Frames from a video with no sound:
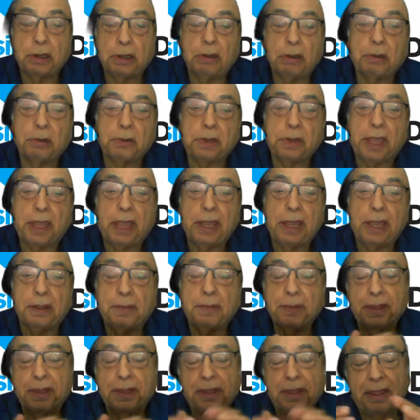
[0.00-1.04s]
Okay.
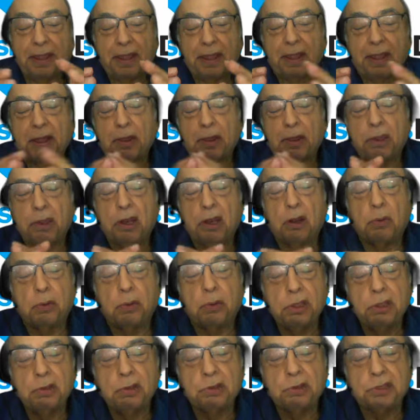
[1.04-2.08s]
You know,
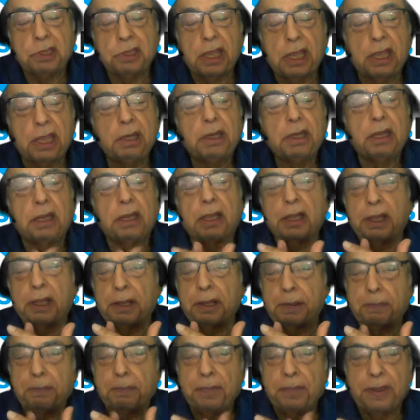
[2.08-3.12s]
when you said
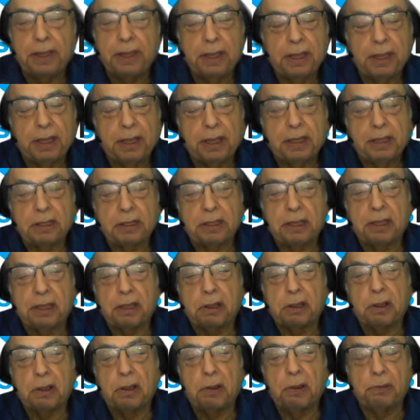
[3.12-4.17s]
a
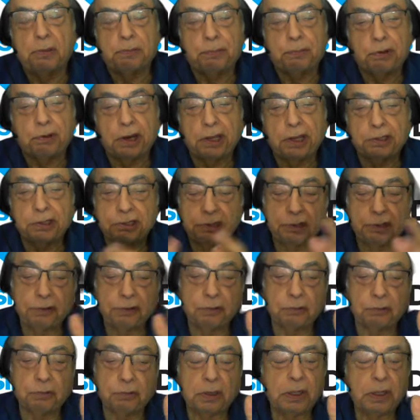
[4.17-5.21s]
cold press in
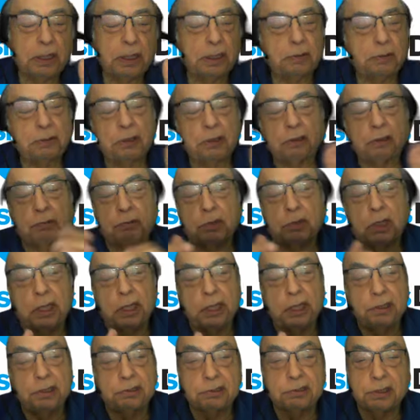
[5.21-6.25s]
your
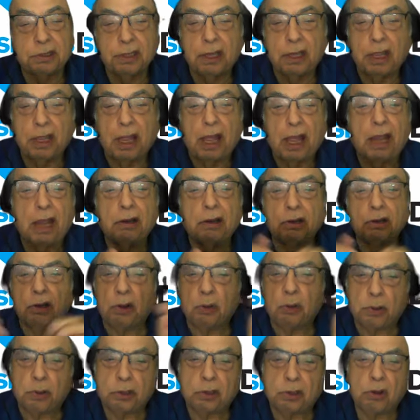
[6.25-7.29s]
release, I don't
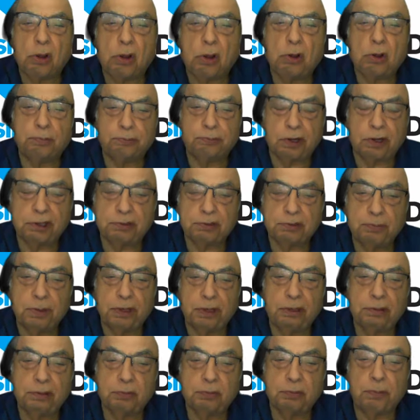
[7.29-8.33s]
know what cold press
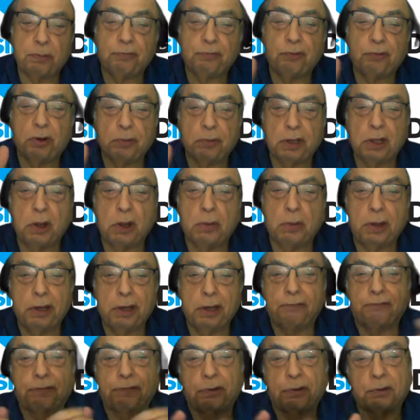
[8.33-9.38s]
means before we go
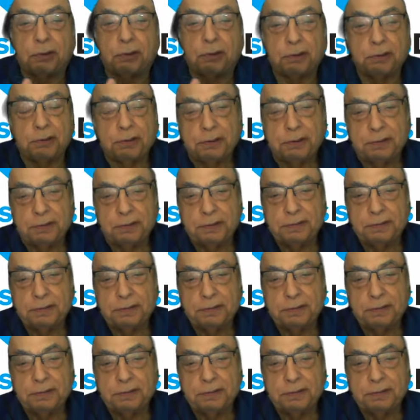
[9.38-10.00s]
any further.